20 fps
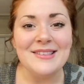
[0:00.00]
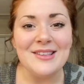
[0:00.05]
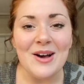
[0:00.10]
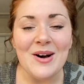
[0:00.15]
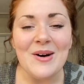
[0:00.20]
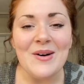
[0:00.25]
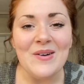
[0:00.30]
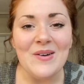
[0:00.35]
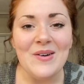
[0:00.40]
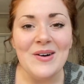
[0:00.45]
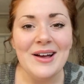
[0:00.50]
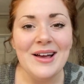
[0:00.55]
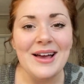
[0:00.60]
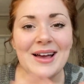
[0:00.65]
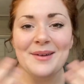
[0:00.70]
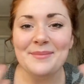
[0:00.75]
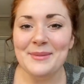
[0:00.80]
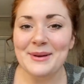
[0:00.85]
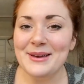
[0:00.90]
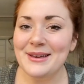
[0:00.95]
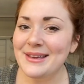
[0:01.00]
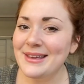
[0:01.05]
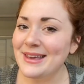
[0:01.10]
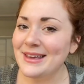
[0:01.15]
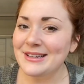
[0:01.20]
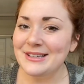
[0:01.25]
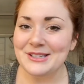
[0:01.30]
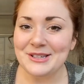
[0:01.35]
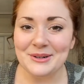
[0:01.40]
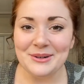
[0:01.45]
So I'm gonna
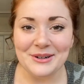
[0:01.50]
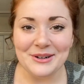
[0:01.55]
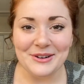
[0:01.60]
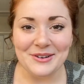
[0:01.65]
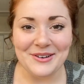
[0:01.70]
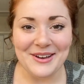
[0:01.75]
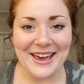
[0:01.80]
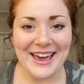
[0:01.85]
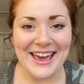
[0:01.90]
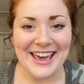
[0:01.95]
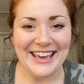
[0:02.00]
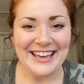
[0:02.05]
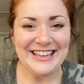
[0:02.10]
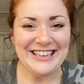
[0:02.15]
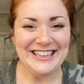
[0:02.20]
get to it, okay?